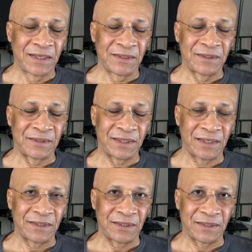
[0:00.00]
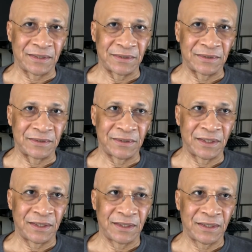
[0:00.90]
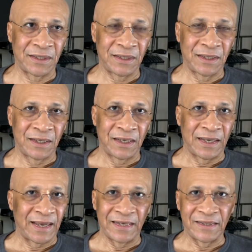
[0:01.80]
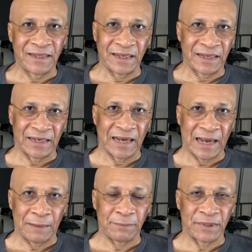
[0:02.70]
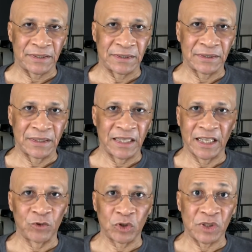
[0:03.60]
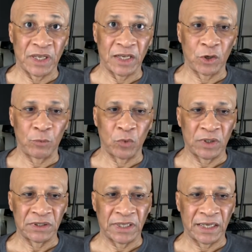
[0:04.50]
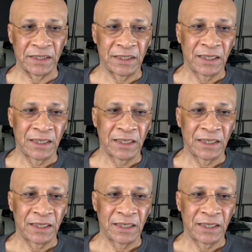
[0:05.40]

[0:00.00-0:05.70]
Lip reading: The thing is, anything can happen. He can just get up one day.